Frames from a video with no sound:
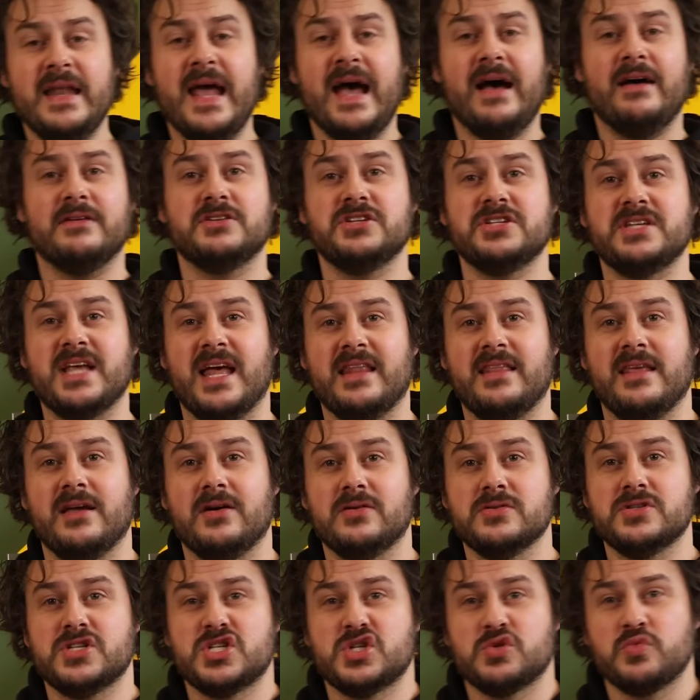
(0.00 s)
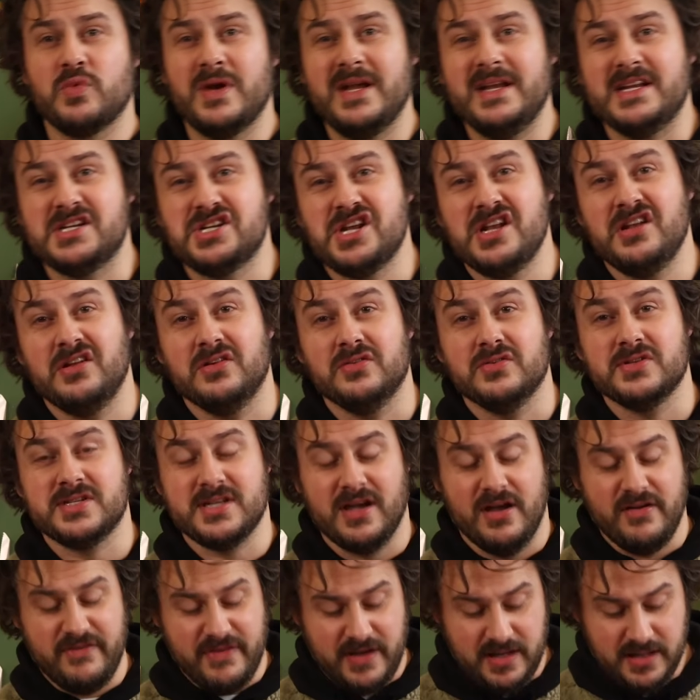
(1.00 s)
Now I just had the old Swedish in-laws
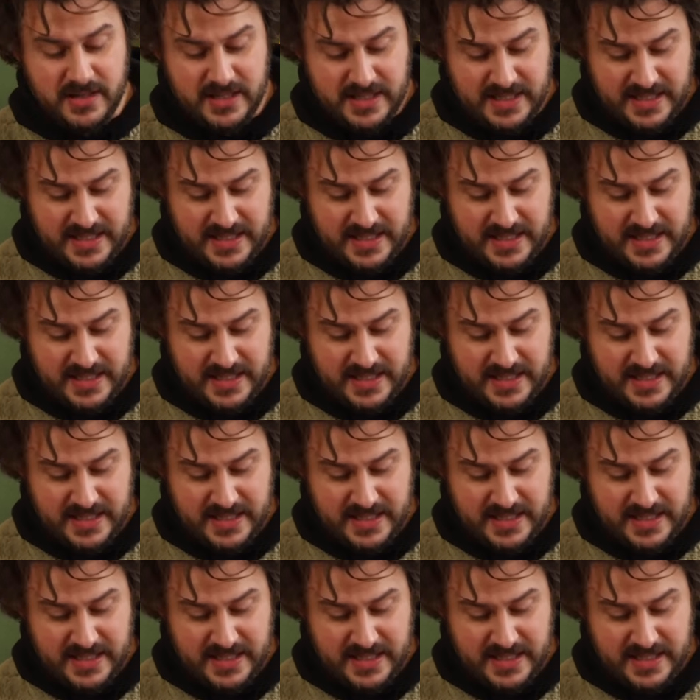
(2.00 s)
over,